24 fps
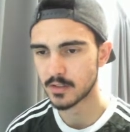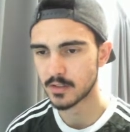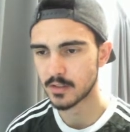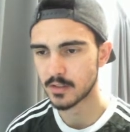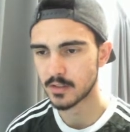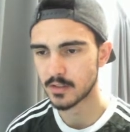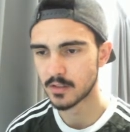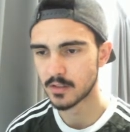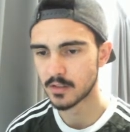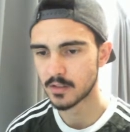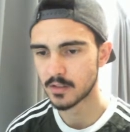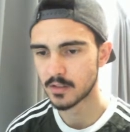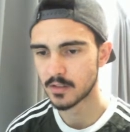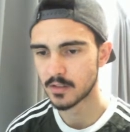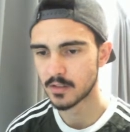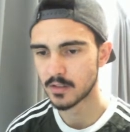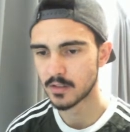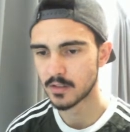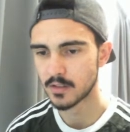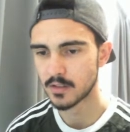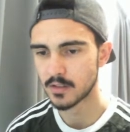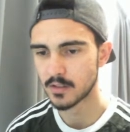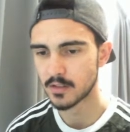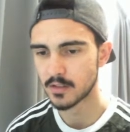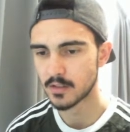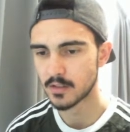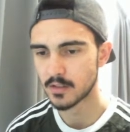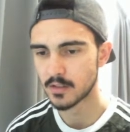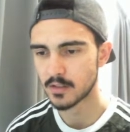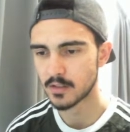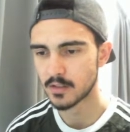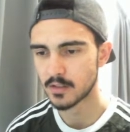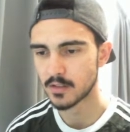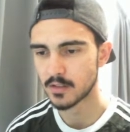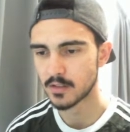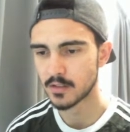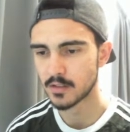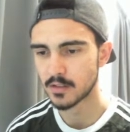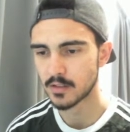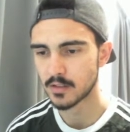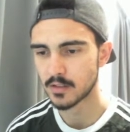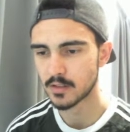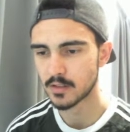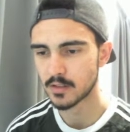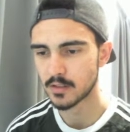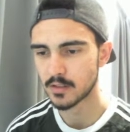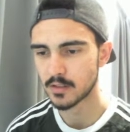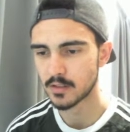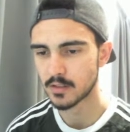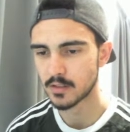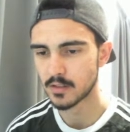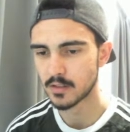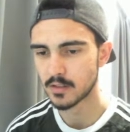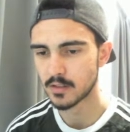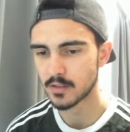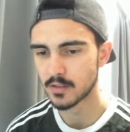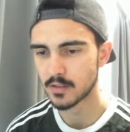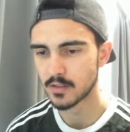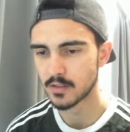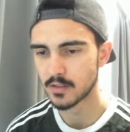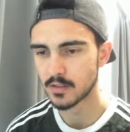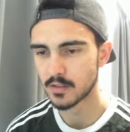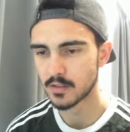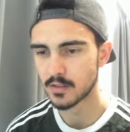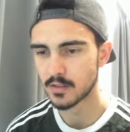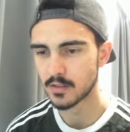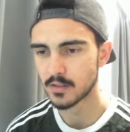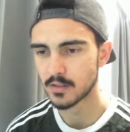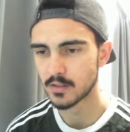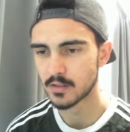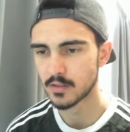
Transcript: (no one is talking)